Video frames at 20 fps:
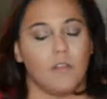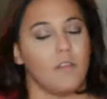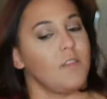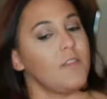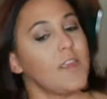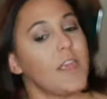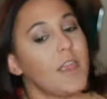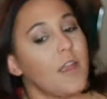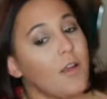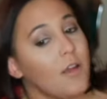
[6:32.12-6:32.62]

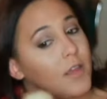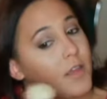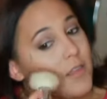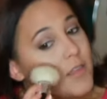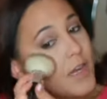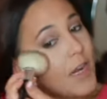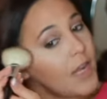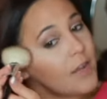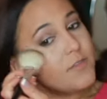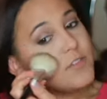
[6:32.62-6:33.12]
the area
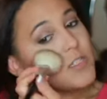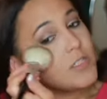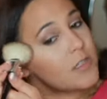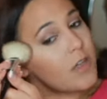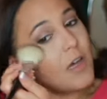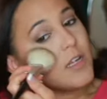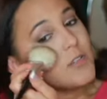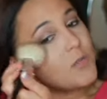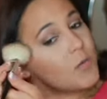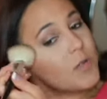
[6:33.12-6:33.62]
that I've just
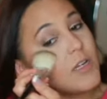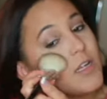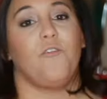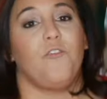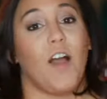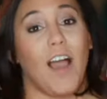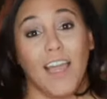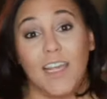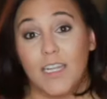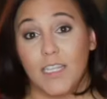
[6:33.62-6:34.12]
contoured.
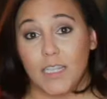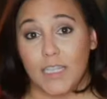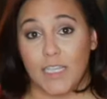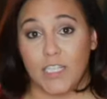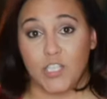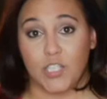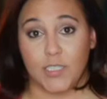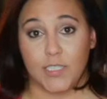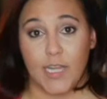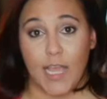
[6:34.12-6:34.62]

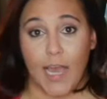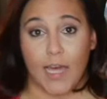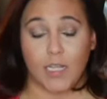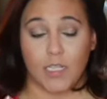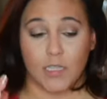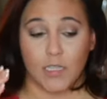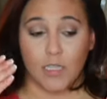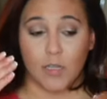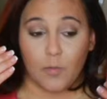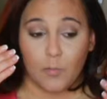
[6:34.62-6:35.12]
Finally, just to add
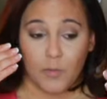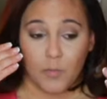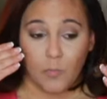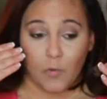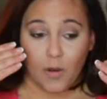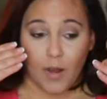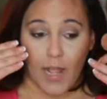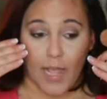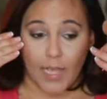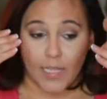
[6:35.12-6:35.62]
a little bit
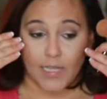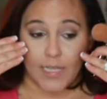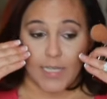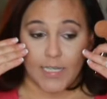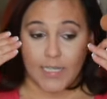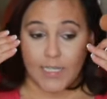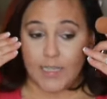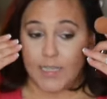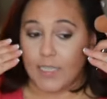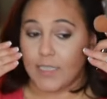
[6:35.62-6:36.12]
more
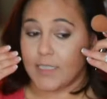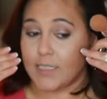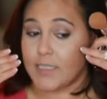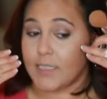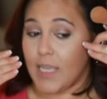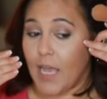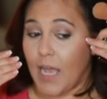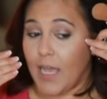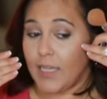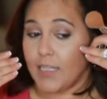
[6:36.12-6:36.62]
highlight in these
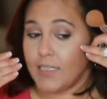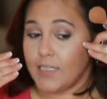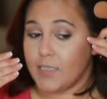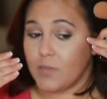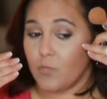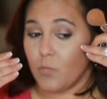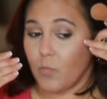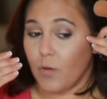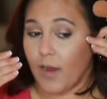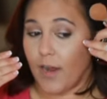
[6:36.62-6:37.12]

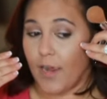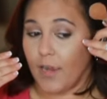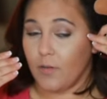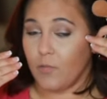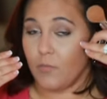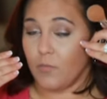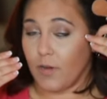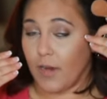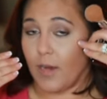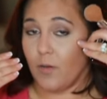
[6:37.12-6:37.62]
sides where I
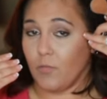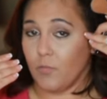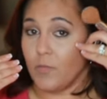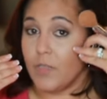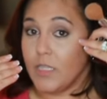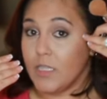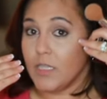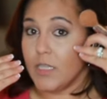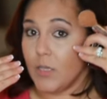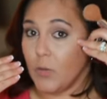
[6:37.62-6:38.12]

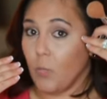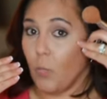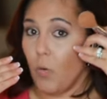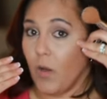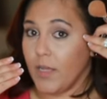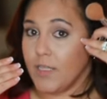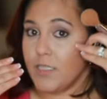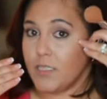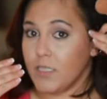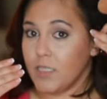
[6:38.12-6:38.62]
really
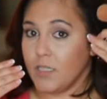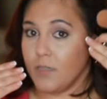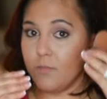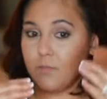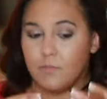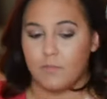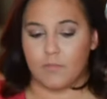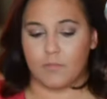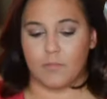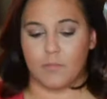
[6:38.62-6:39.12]
want to
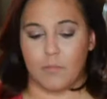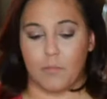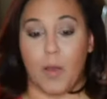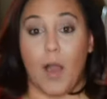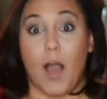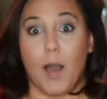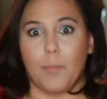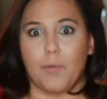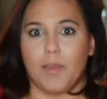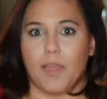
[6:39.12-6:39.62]

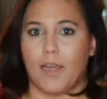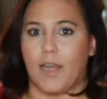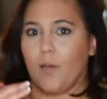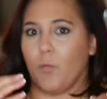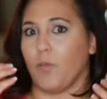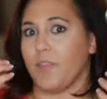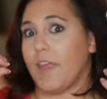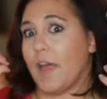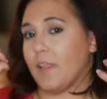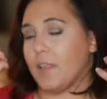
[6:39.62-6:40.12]
pop and
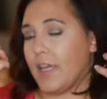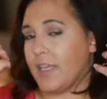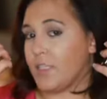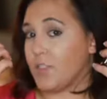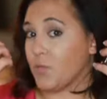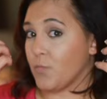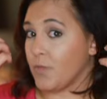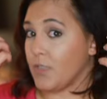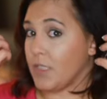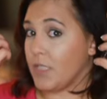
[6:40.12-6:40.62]
I want that light
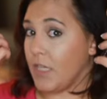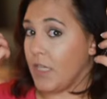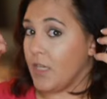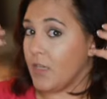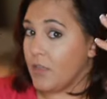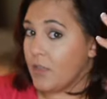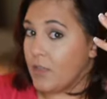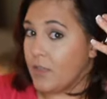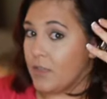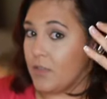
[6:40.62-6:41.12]
to really
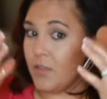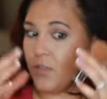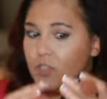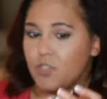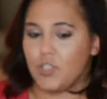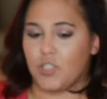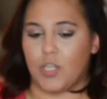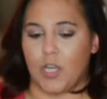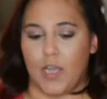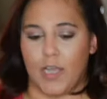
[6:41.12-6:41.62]

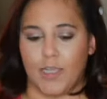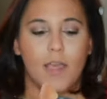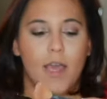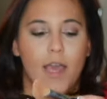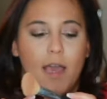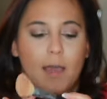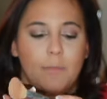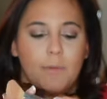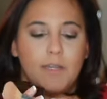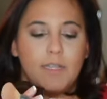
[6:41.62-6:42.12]
shine,
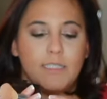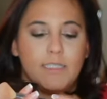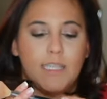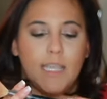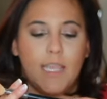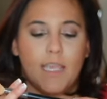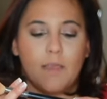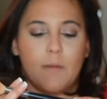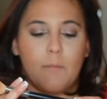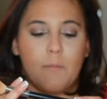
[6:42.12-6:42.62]
I'm gonna
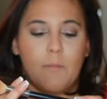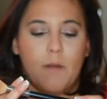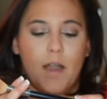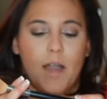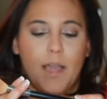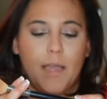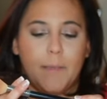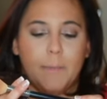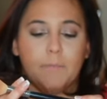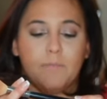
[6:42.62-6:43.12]
take
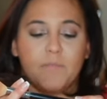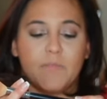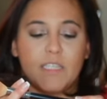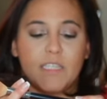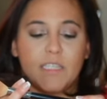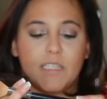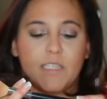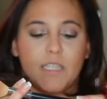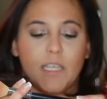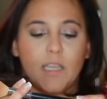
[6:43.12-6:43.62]
my
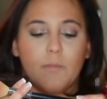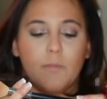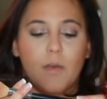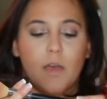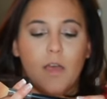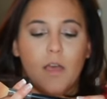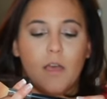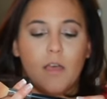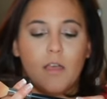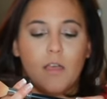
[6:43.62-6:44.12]

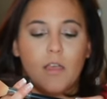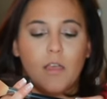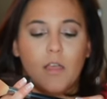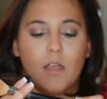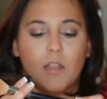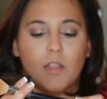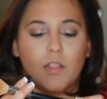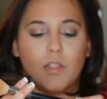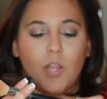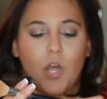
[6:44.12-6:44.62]
Sigma
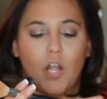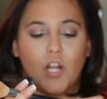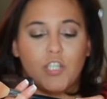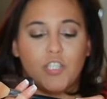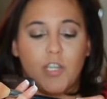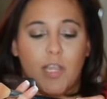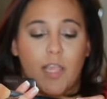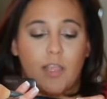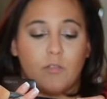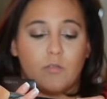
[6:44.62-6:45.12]

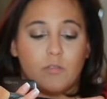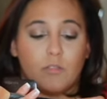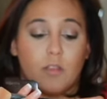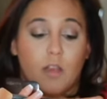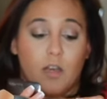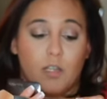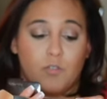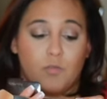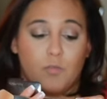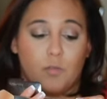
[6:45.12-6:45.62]
large angled
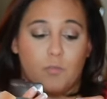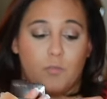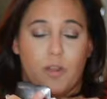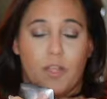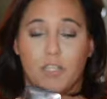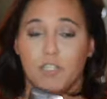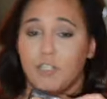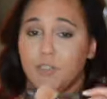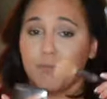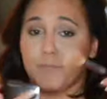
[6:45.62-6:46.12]
contour
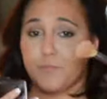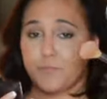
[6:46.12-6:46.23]
brush,